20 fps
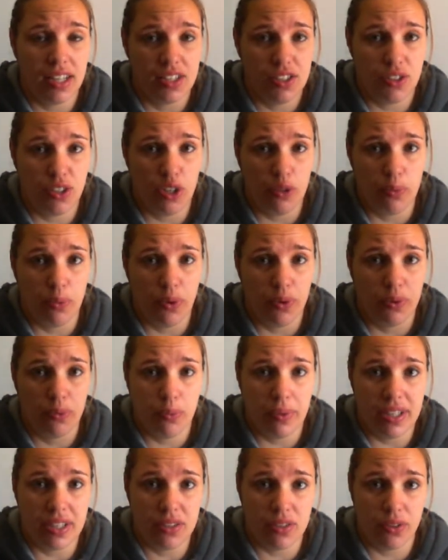3
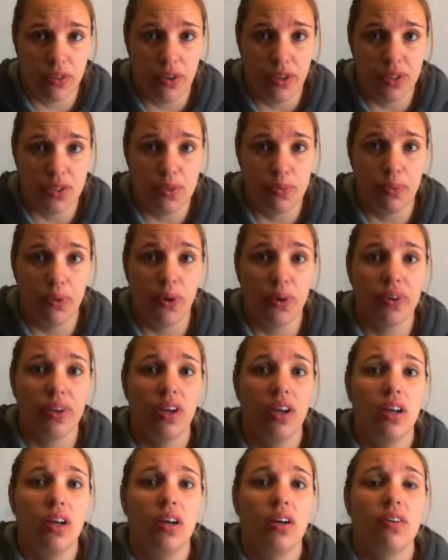weeks are going to work.
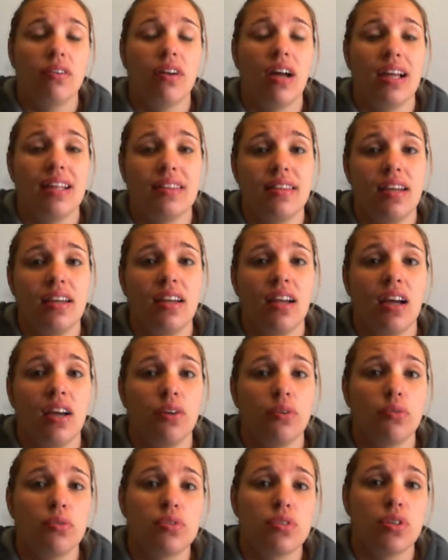Right. Then
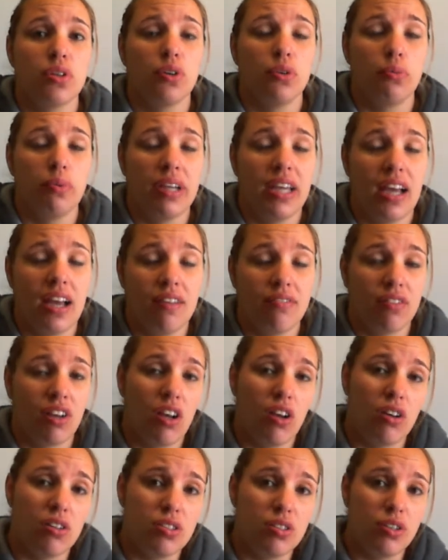we have
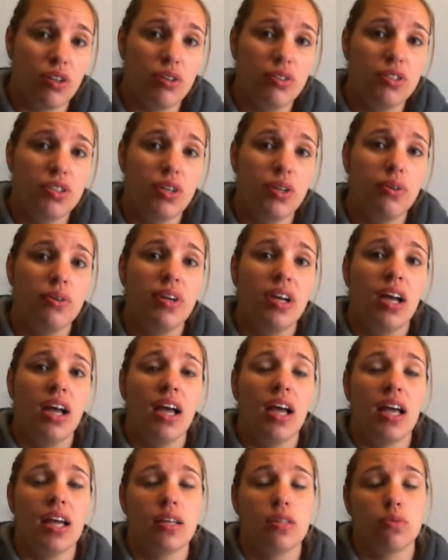Class Dojo,
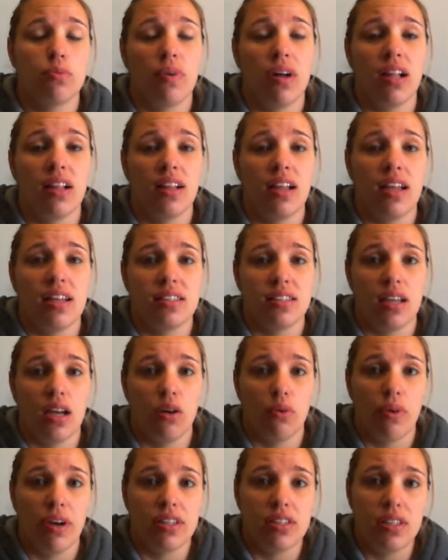as well as our
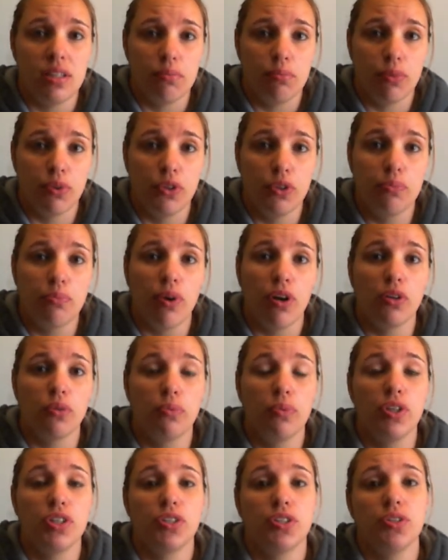WhatsApp group on
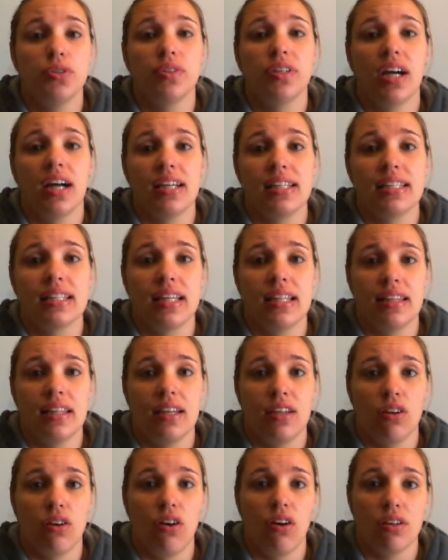which you guys can
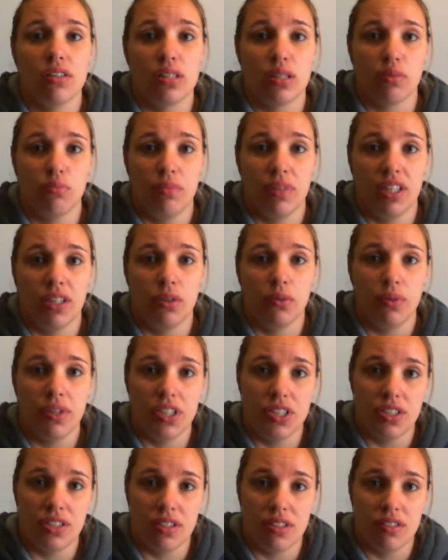then ask me
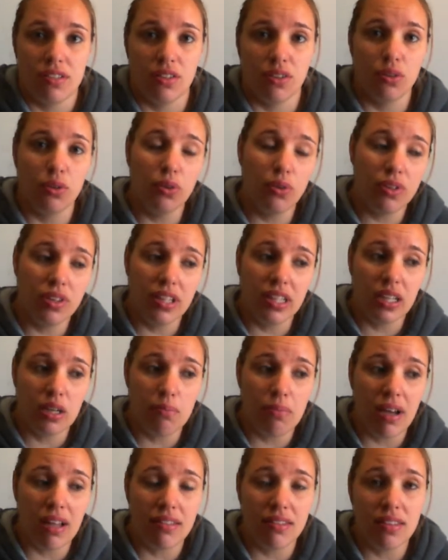questions. The cool thing
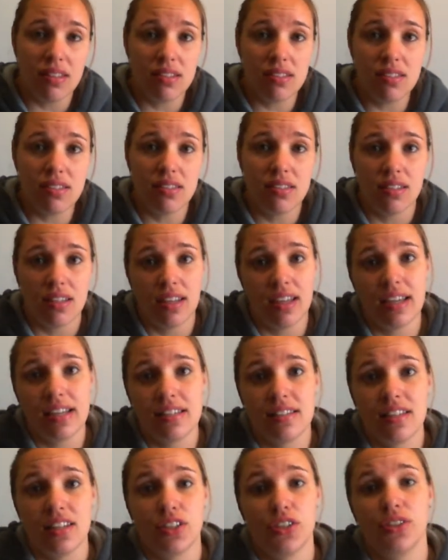about this
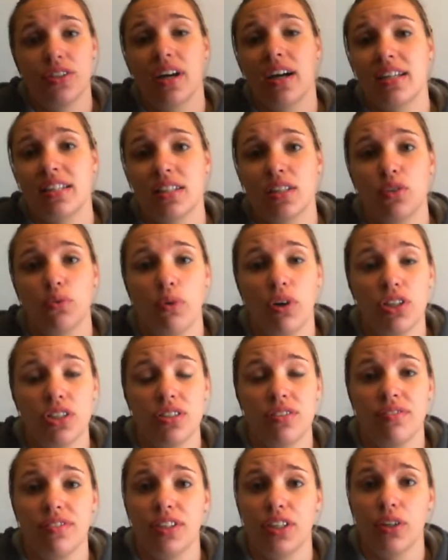is that you guys can watch
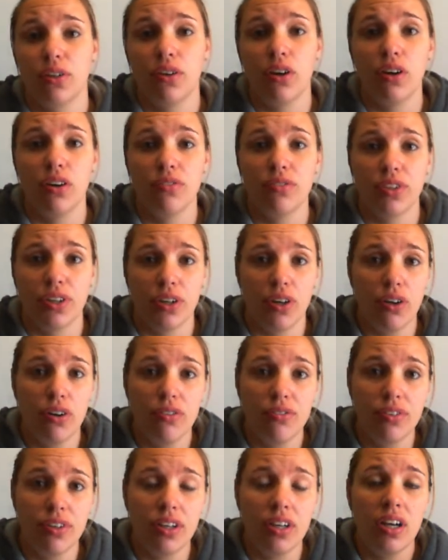the video over and
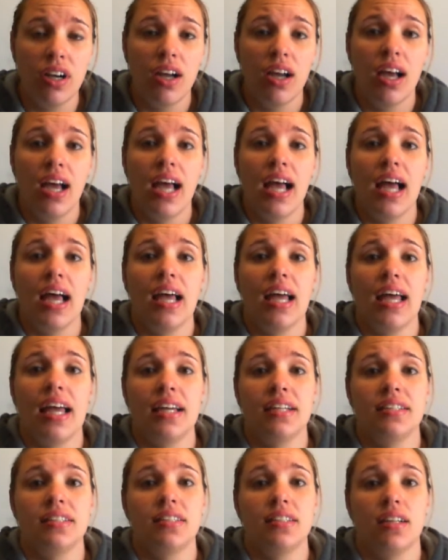over,
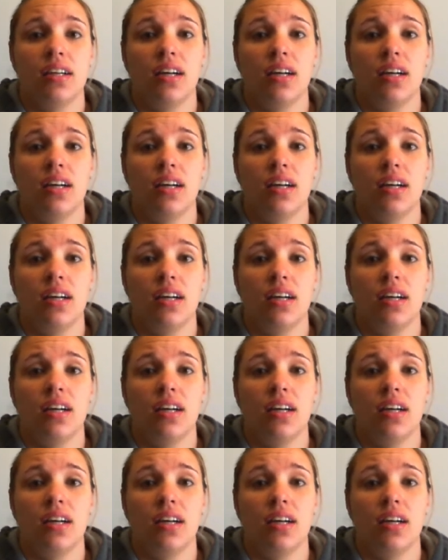and